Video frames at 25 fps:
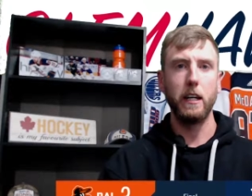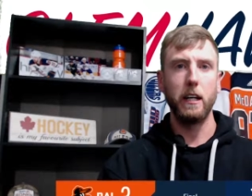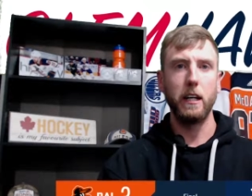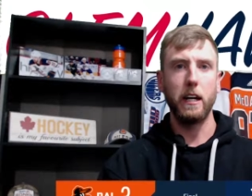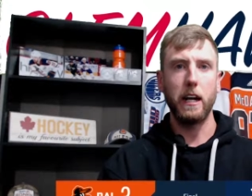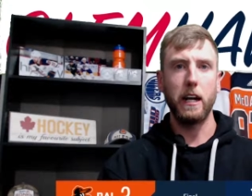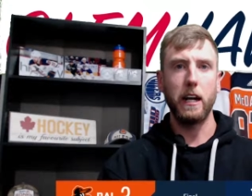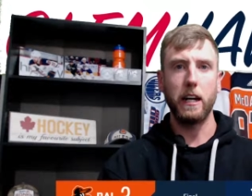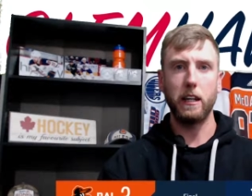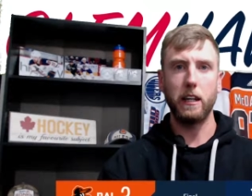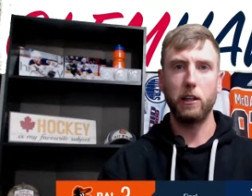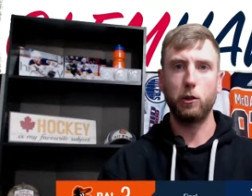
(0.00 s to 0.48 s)

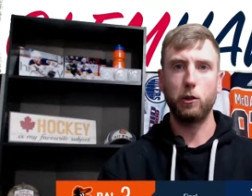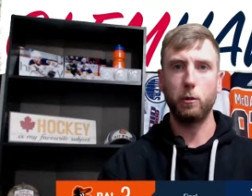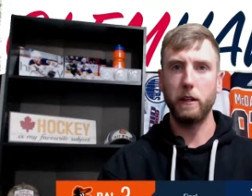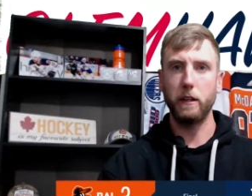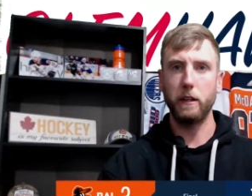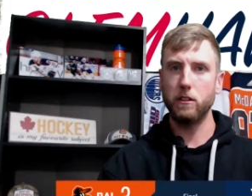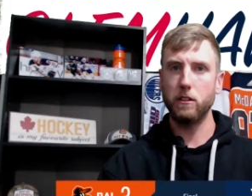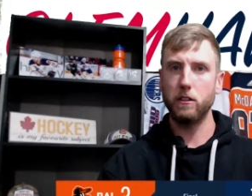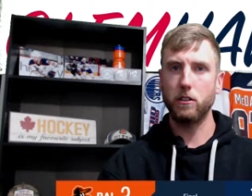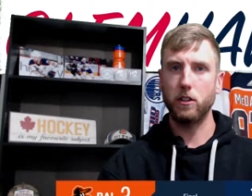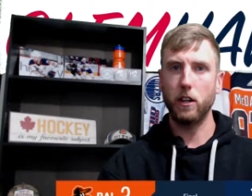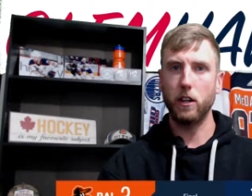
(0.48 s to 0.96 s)
And the
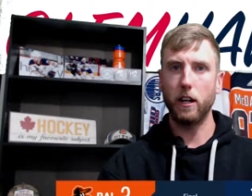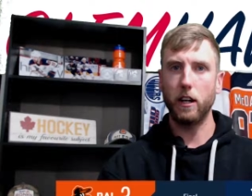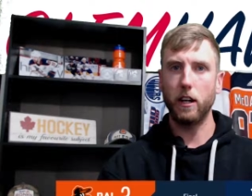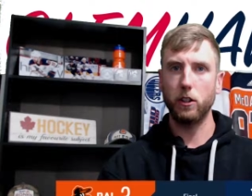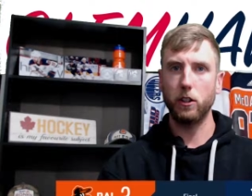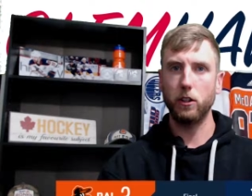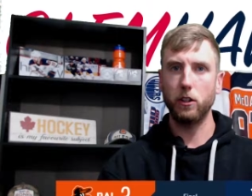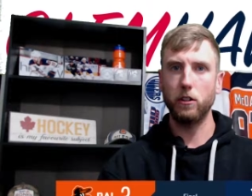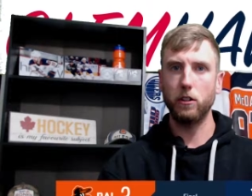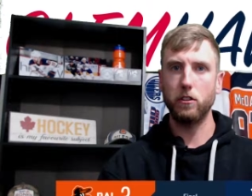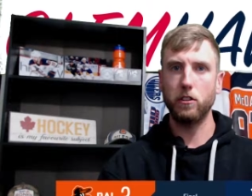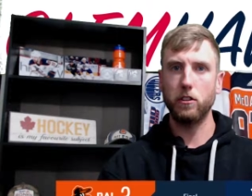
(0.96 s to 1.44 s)
Twins got
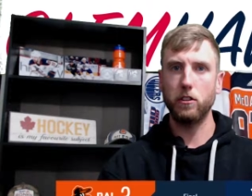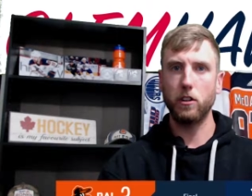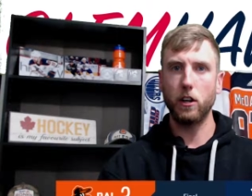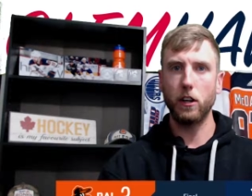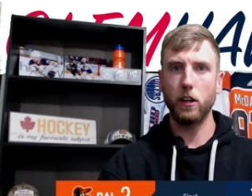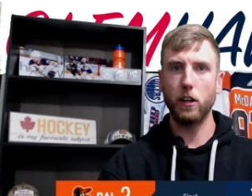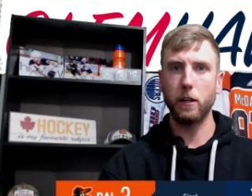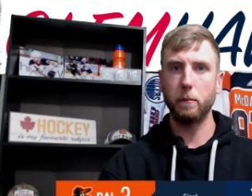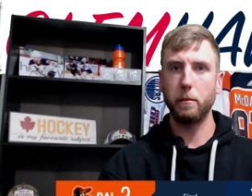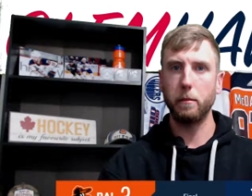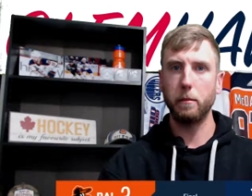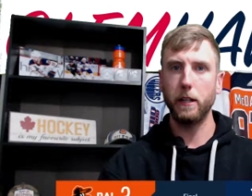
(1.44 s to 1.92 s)
good
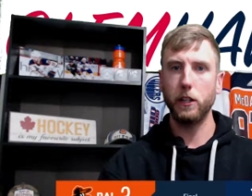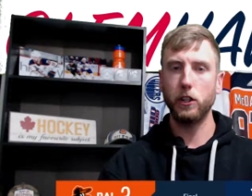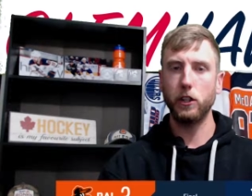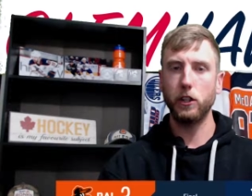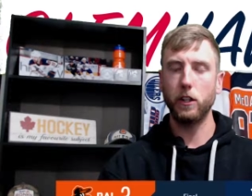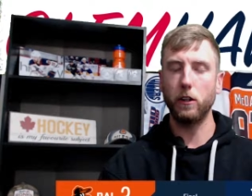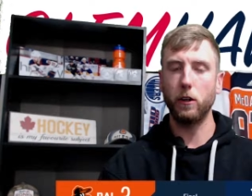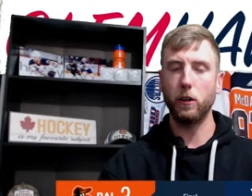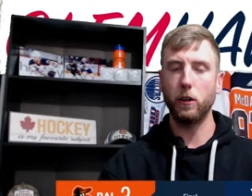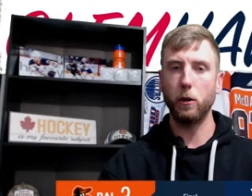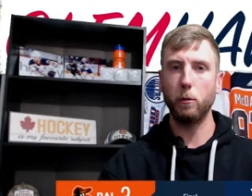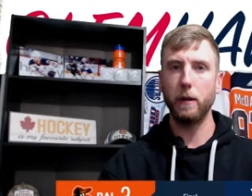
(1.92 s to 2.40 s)
starting pitching
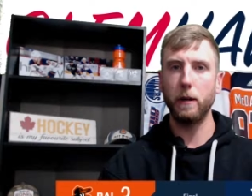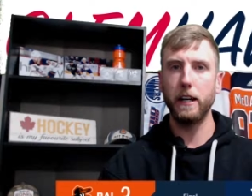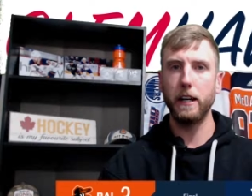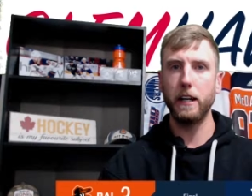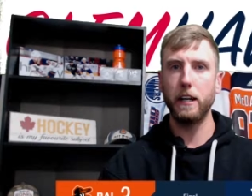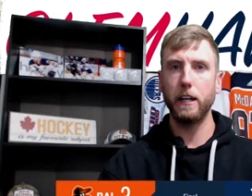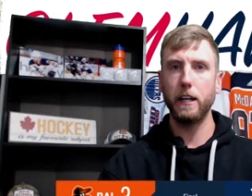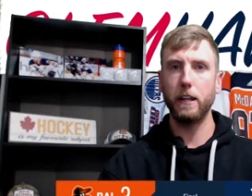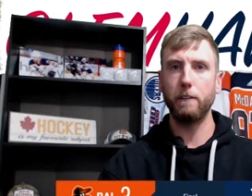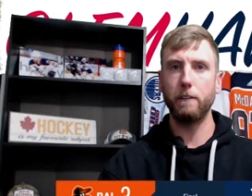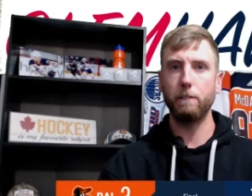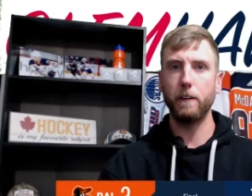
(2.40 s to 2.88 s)
all the way
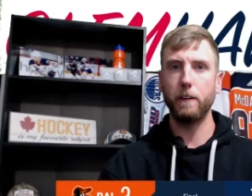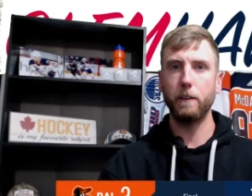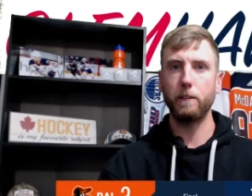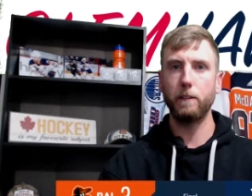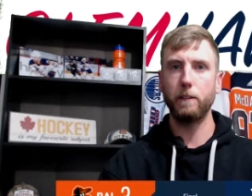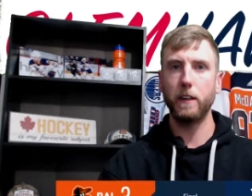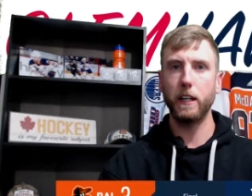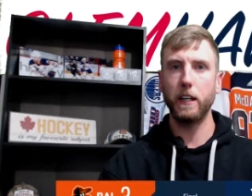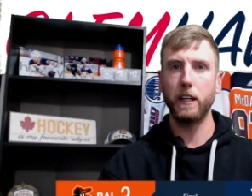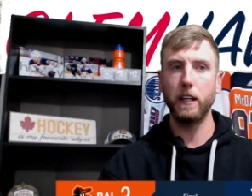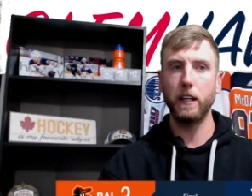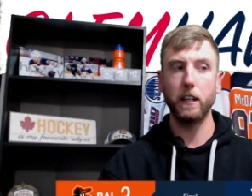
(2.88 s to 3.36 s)
into the fifth
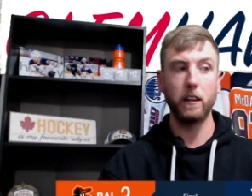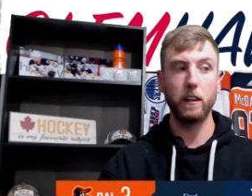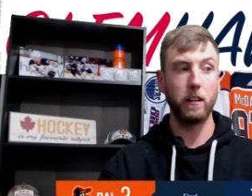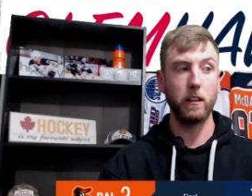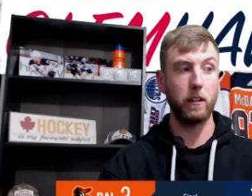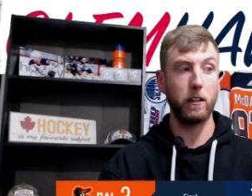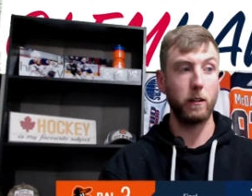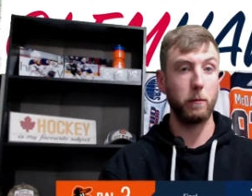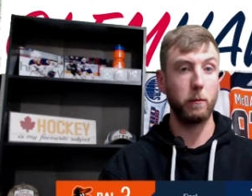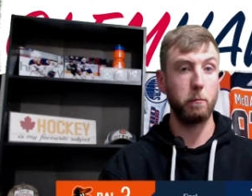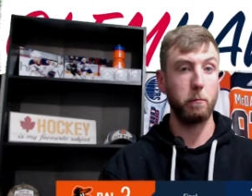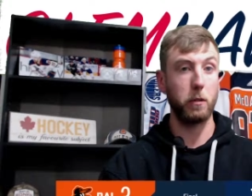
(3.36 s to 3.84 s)
inning.
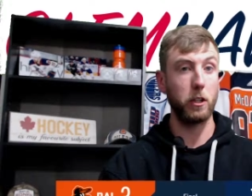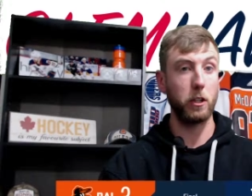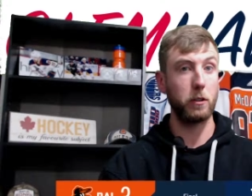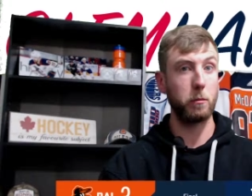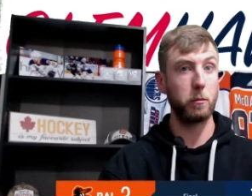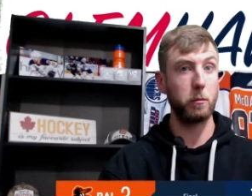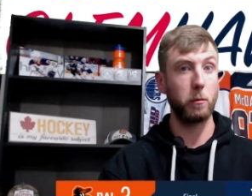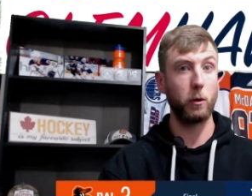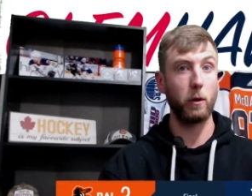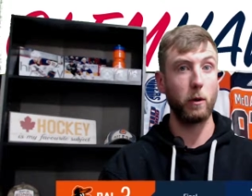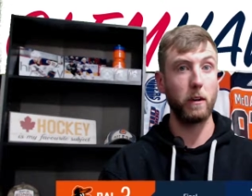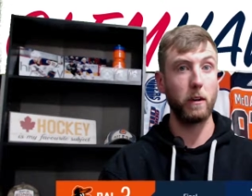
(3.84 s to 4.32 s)
The
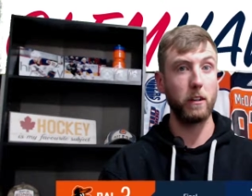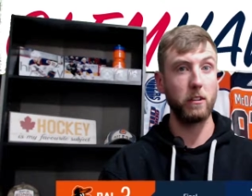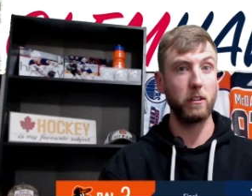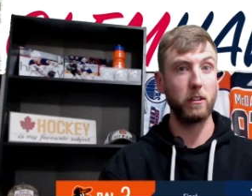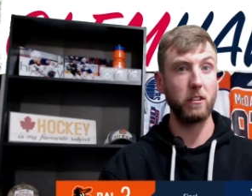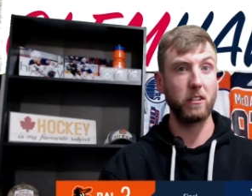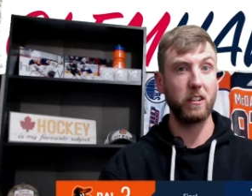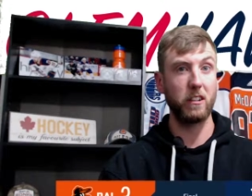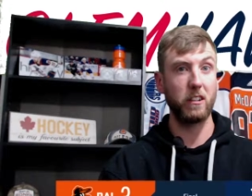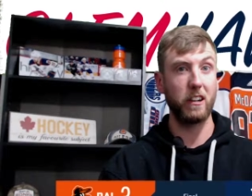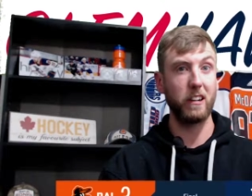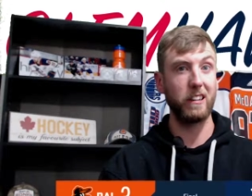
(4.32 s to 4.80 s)
Baltimore Orioles
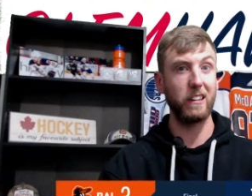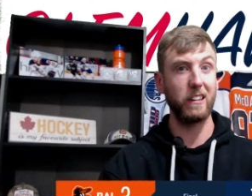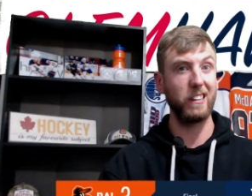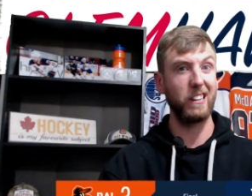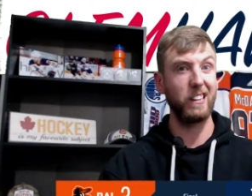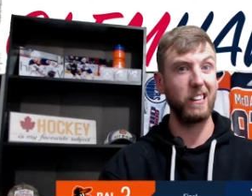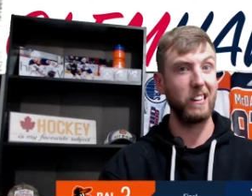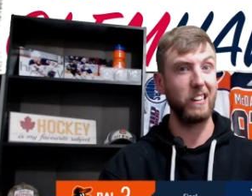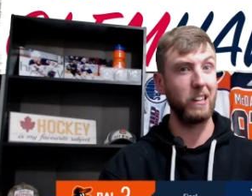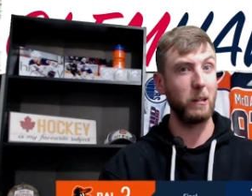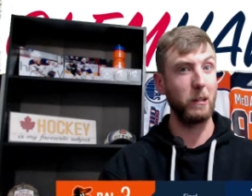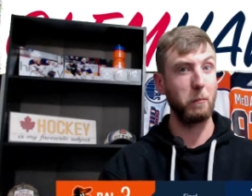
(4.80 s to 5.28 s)
got it a
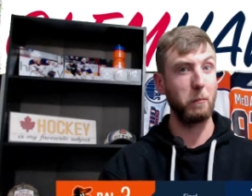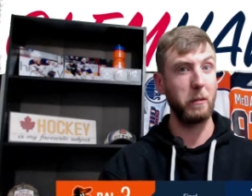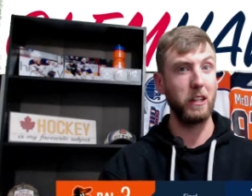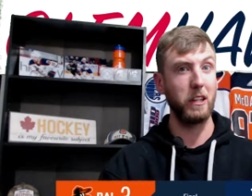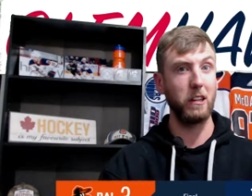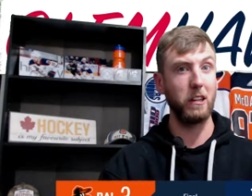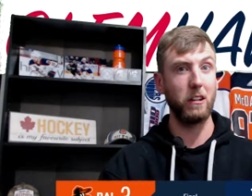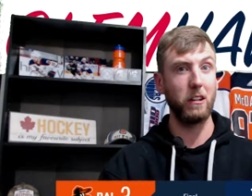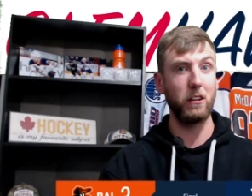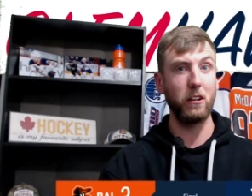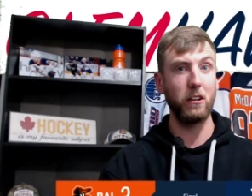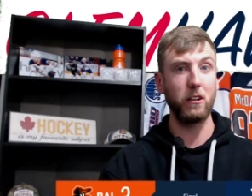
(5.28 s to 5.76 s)
little bit
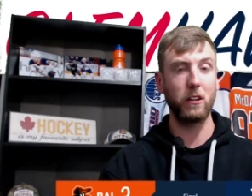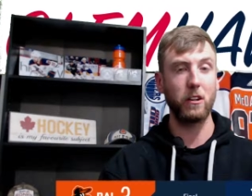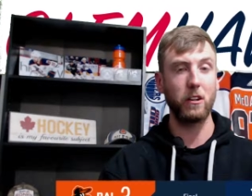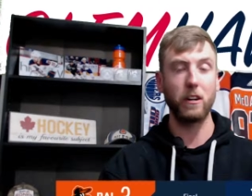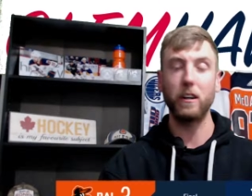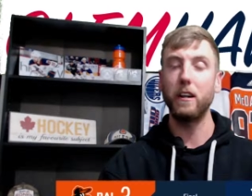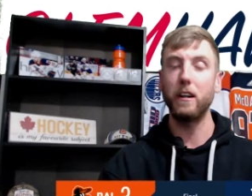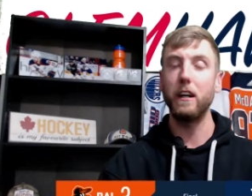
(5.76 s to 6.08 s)
longer,